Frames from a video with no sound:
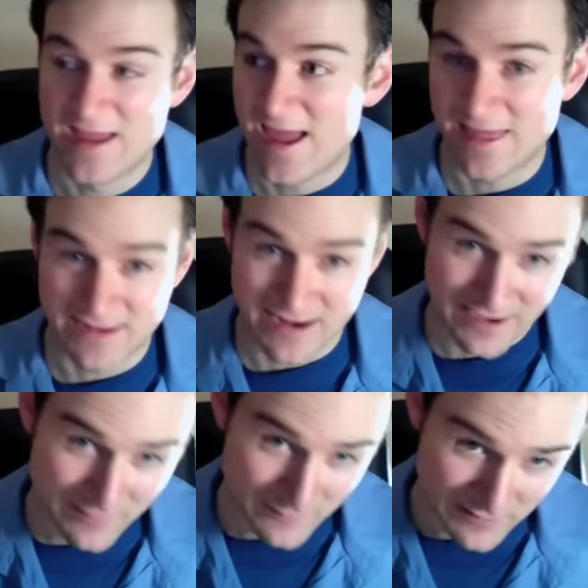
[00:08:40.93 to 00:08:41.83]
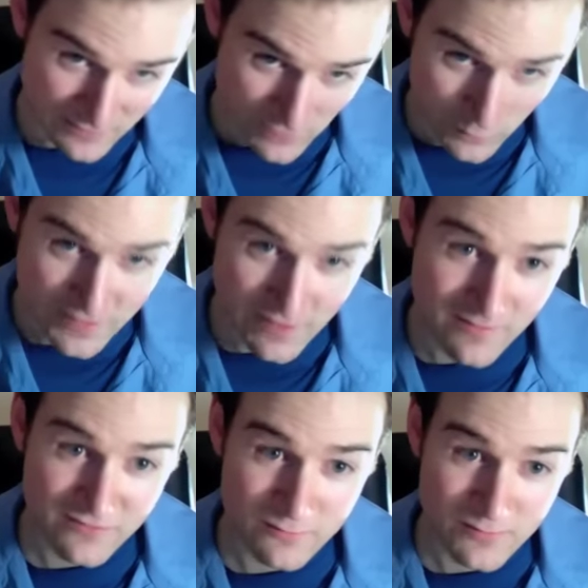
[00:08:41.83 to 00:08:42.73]
And I'm going to be totally
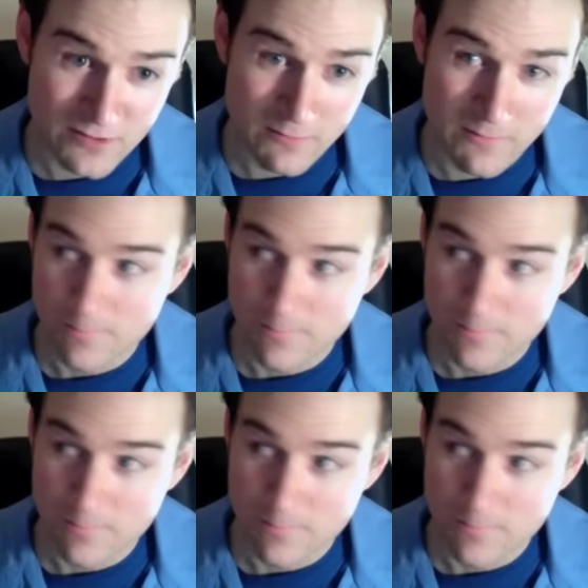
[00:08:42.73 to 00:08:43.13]
honest with you.